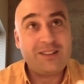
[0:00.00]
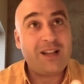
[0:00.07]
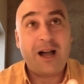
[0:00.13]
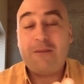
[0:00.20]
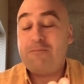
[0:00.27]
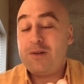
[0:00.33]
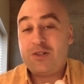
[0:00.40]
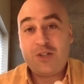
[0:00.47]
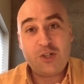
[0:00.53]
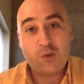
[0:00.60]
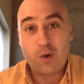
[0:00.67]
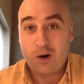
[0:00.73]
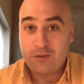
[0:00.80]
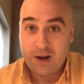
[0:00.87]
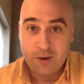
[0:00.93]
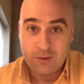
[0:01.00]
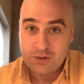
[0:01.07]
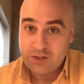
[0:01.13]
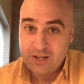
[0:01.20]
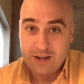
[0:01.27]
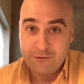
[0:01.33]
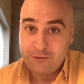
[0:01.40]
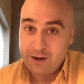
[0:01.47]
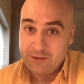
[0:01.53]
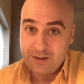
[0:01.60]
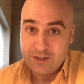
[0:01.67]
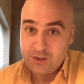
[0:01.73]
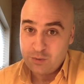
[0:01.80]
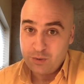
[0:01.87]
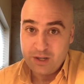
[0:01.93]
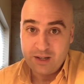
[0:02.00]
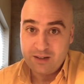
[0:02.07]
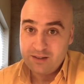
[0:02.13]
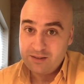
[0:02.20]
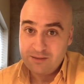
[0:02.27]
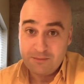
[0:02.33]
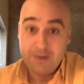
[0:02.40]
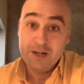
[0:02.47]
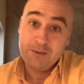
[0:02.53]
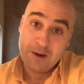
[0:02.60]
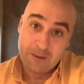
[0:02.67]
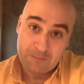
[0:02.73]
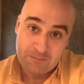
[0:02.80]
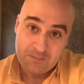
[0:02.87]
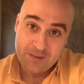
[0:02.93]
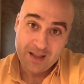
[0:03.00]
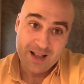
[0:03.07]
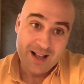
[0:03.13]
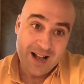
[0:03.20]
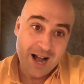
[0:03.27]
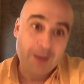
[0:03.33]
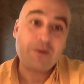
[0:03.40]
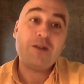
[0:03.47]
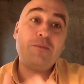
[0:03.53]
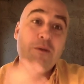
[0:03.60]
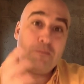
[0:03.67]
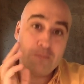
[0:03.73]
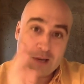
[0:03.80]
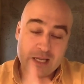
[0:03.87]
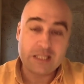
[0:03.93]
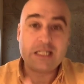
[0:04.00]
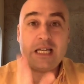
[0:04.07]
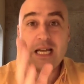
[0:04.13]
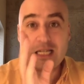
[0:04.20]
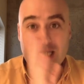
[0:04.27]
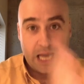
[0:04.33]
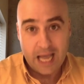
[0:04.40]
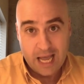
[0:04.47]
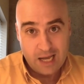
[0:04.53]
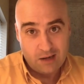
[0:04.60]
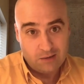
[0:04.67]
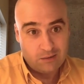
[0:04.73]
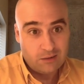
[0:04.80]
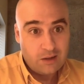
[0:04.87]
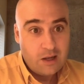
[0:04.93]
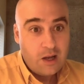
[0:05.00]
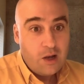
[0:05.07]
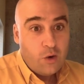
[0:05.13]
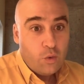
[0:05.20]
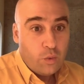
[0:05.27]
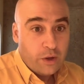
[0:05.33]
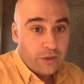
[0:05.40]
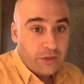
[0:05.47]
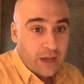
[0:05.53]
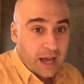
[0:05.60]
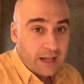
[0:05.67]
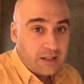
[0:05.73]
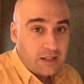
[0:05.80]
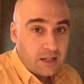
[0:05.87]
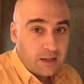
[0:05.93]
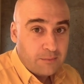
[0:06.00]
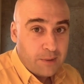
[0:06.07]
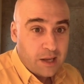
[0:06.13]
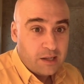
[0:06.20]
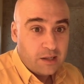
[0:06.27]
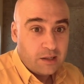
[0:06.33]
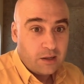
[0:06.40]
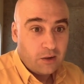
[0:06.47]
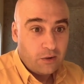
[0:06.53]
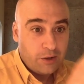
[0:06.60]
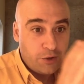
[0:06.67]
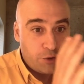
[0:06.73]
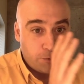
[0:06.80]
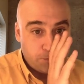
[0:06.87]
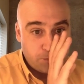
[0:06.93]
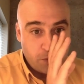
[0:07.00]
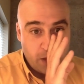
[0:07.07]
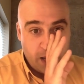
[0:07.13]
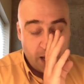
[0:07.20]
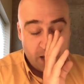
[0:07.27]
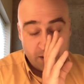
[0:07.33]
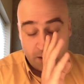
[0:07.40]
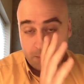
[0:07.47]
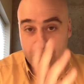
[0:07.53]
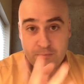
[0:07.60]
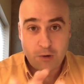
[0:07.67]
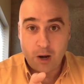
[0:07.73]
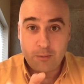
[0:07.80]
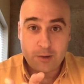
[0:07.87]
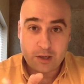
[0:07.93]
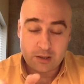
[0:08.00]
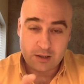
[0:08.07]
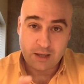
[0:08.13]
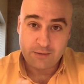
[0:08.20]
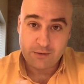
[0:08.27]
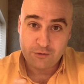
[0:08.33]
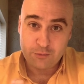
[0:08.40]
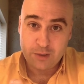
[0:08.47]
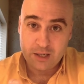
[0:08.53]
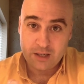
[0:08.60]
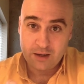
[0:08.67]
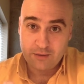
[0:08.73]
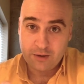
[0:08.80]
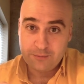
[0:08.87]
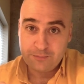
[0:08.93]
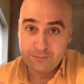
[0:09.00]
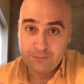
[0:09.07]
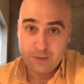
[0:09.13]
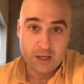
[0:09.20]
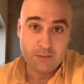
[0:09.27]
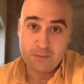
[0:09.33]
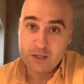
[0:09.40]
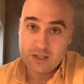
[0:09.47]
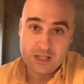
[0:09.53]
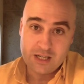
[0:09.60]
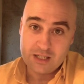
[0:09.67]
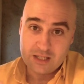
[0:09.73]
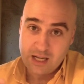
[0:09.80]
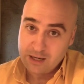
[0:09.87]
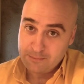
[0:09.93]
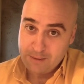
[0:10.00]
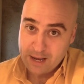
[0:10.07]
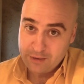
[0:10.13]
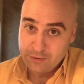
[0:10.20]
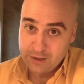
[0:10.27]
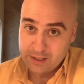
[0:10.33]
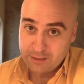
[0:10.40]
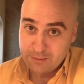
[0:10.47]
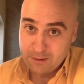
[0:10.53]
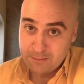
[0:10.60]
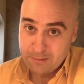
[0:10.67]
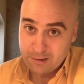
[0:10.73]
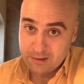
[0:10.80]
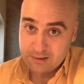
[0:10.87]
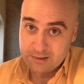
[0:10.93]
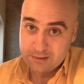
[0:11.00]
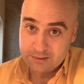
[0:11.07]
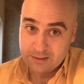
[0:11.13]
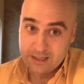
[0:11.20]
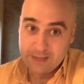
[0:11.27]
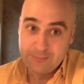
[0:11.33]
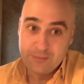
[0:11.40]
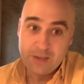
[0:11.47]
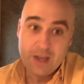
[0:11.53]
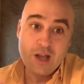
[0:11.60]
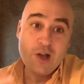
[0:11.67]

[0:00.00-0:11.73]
I'm busy 12 hours a day, 5 days a week. Minimum. I'm going to be busy as hell with that baking college. And I'm probably going to love every minute of it. Being busy is not a bad thing in my book, right?